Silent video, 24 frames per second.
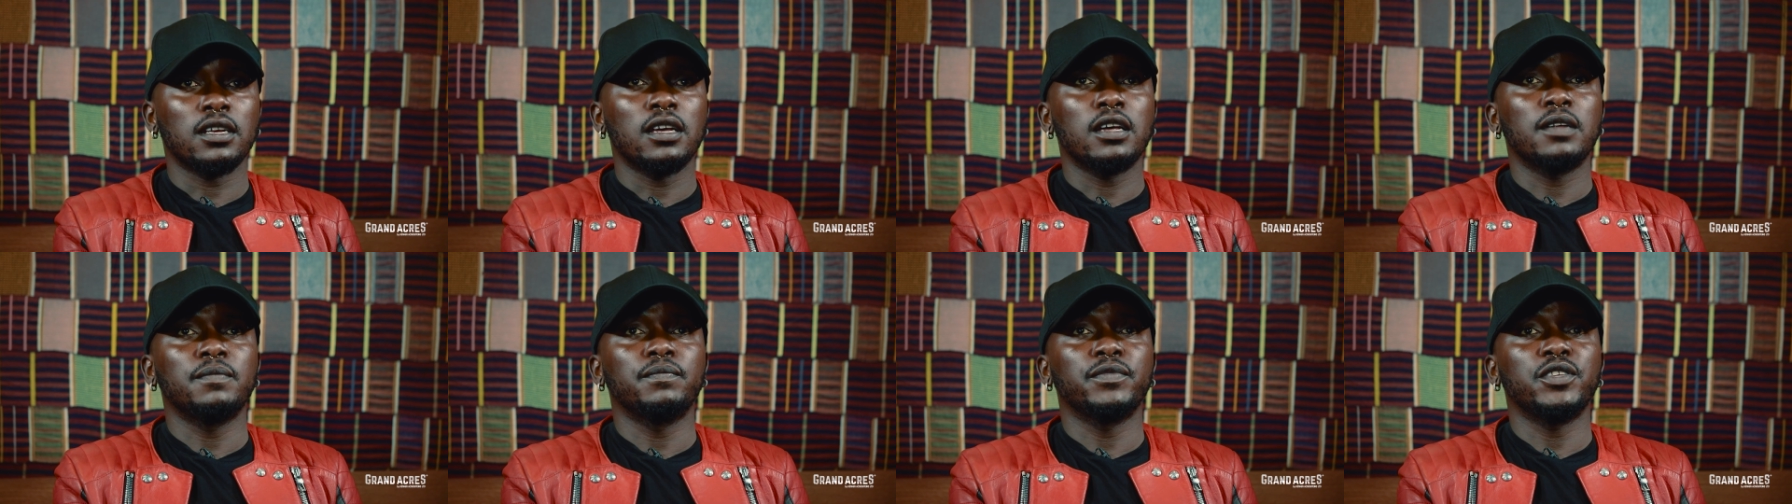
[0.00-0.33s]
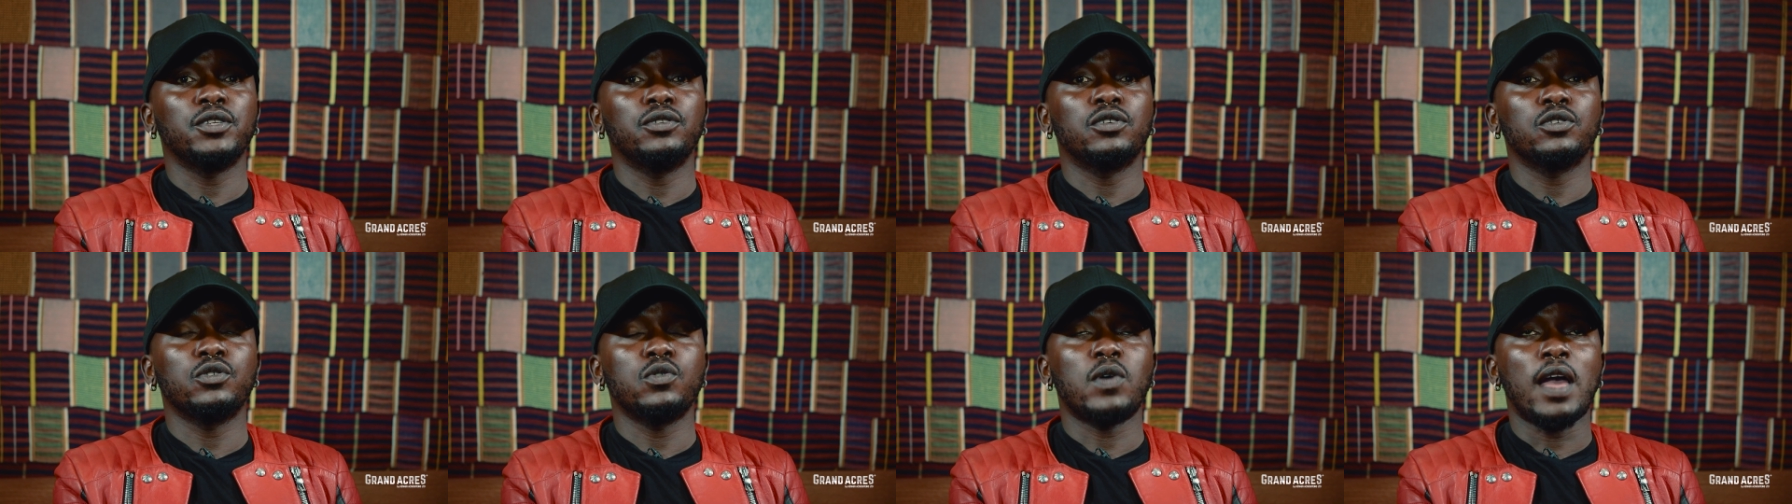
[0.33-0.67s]

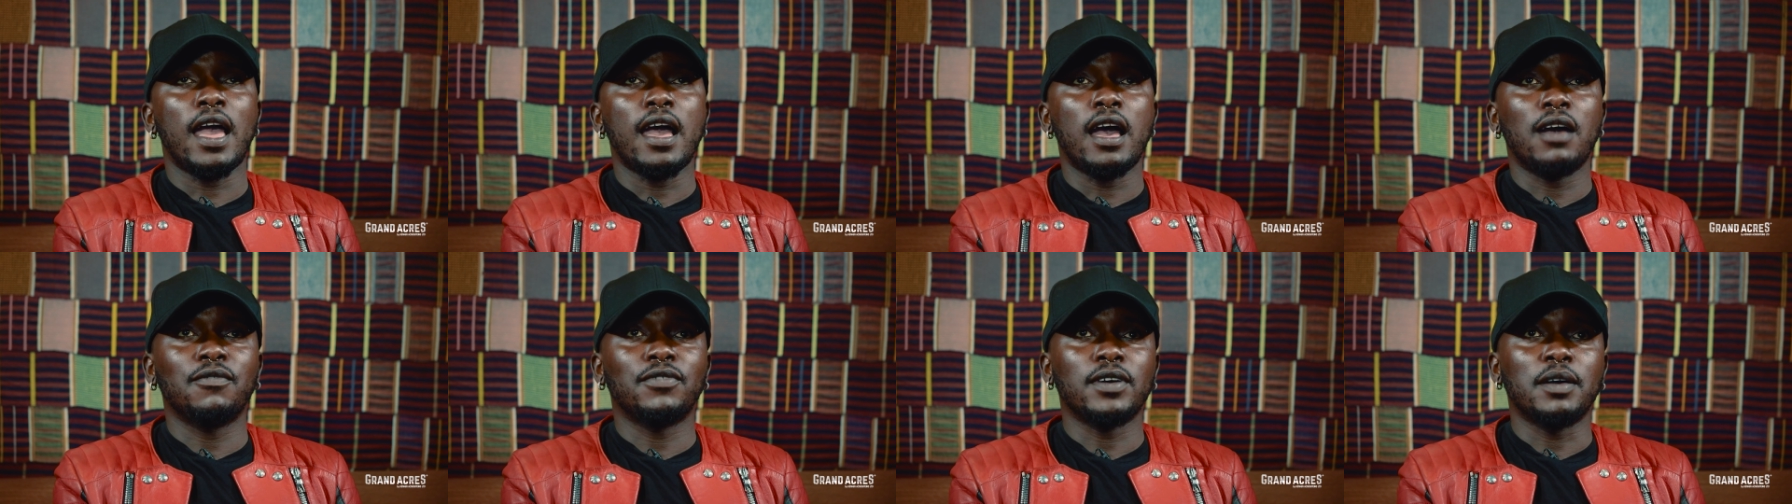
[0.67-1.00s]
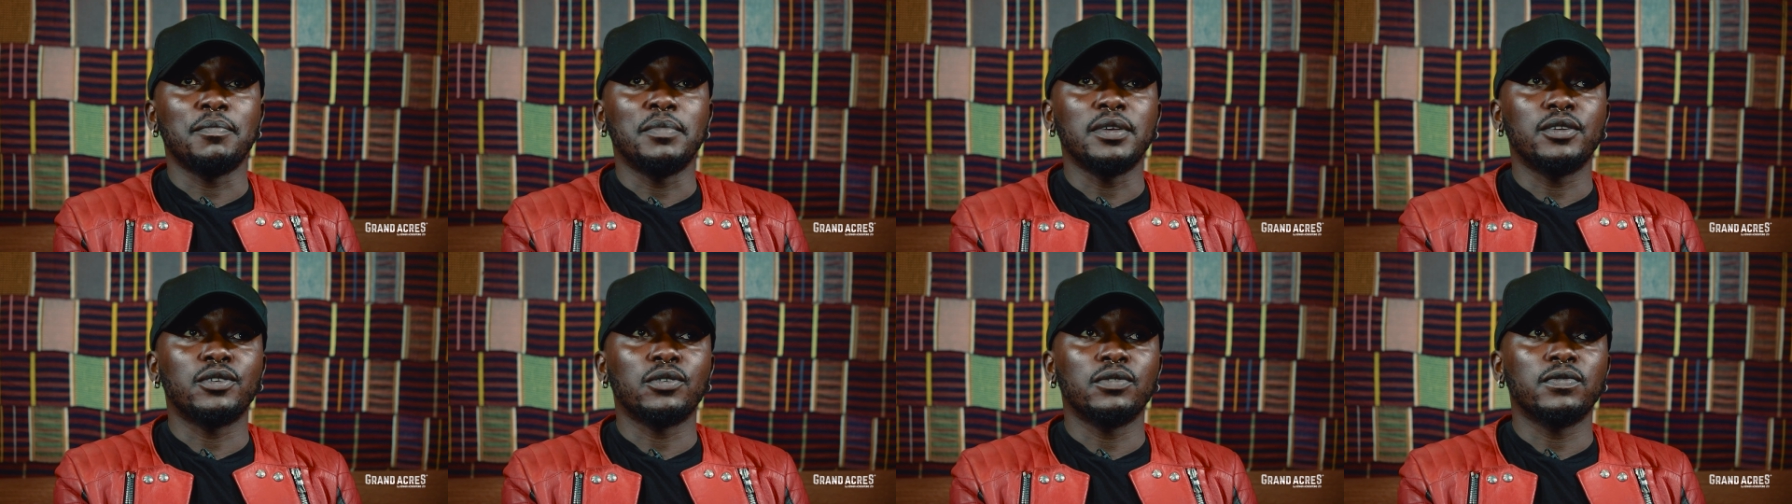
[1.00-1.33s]
you have
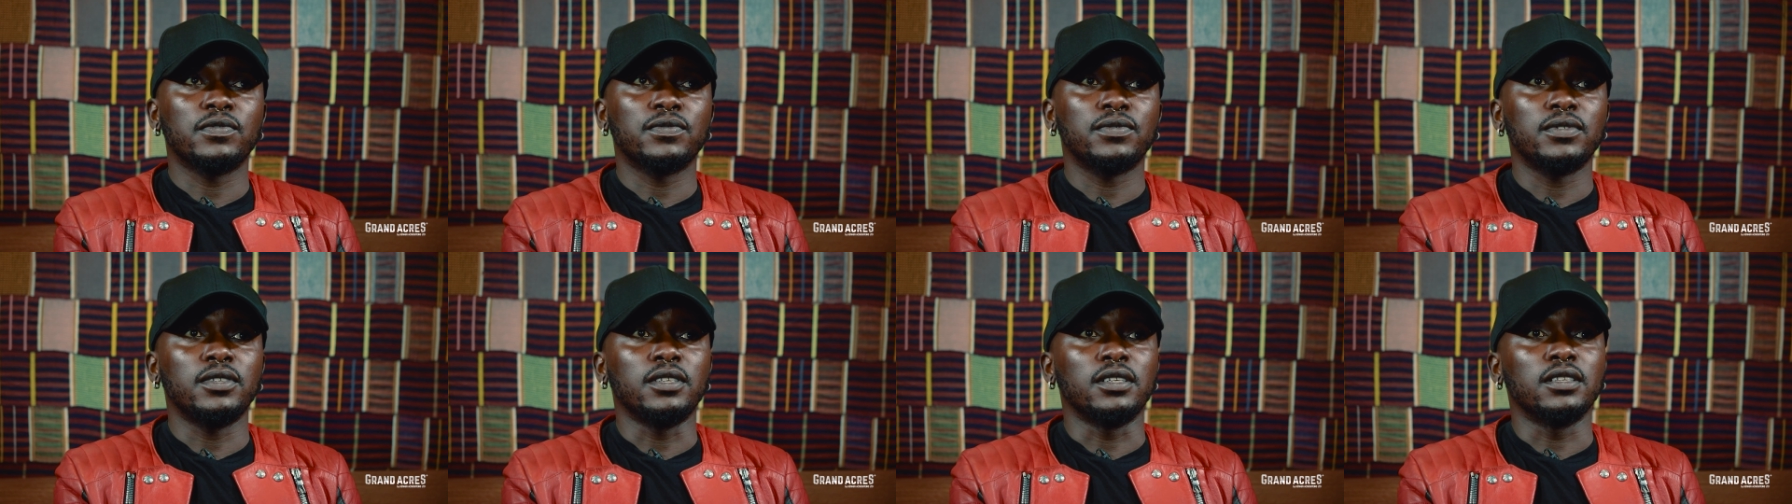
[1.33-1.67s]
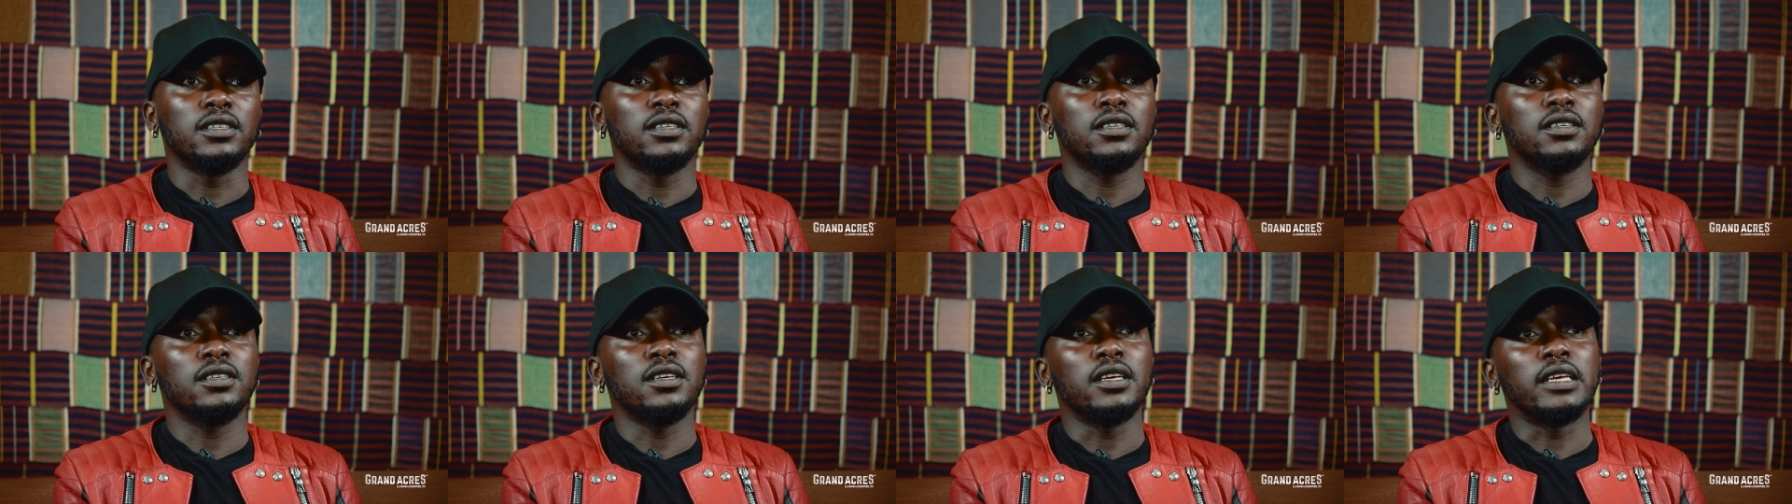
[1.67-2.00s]
a bit of
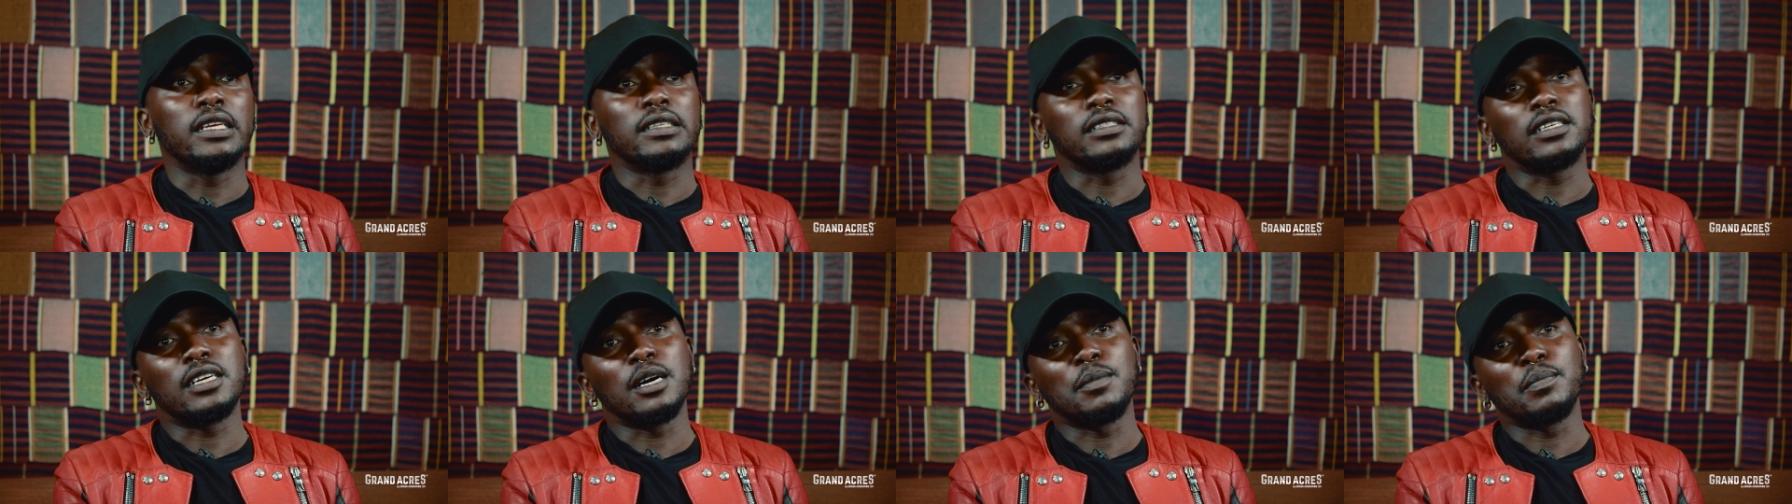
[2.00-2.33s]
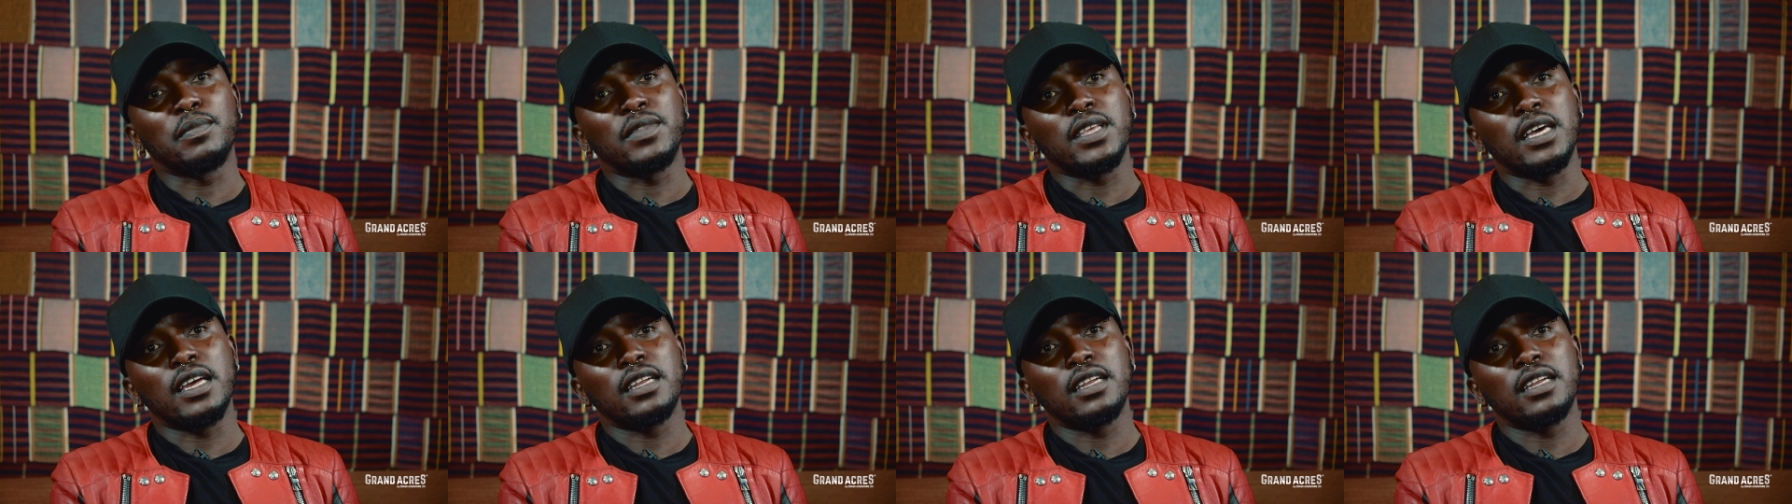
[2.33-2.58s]
income